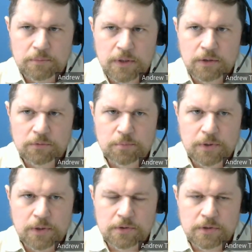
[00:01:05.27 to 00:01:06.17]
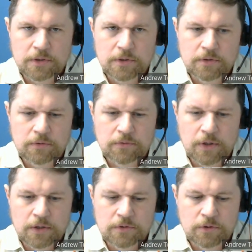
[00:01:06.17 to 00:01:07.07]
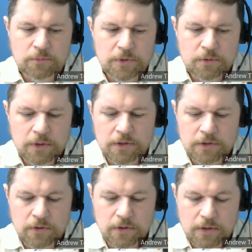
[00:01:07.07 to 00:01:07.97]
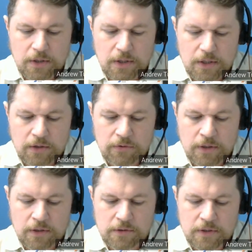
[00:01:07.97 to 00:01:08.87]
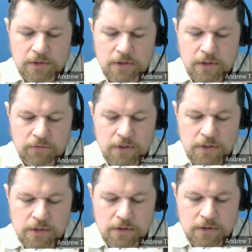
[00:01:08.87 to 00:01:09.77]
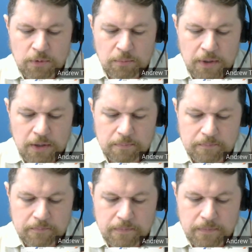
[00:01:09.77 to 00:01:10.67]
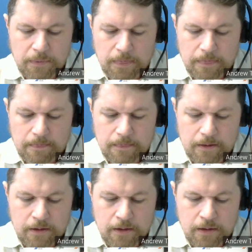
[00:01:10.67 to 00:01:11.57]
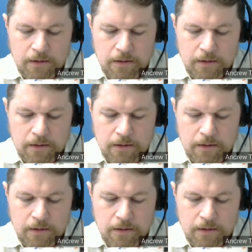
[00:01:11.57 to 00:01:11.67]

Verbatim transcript: being able to process large volumes quickly. So I think that's kind of a need that could be met. And